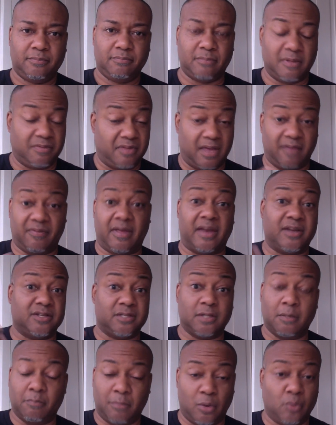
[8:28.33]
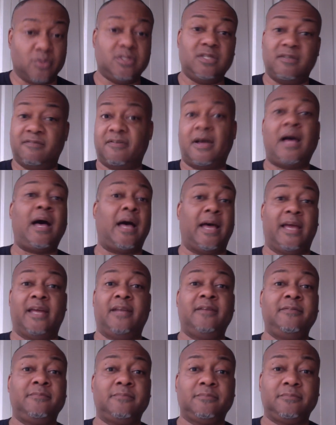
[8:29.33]
The thing that is the most
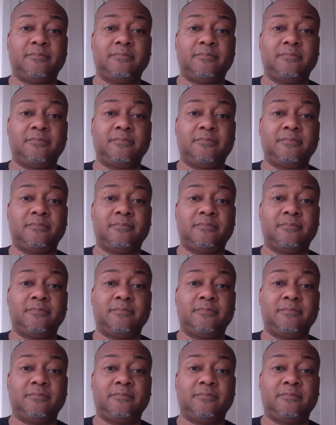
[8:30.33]
divine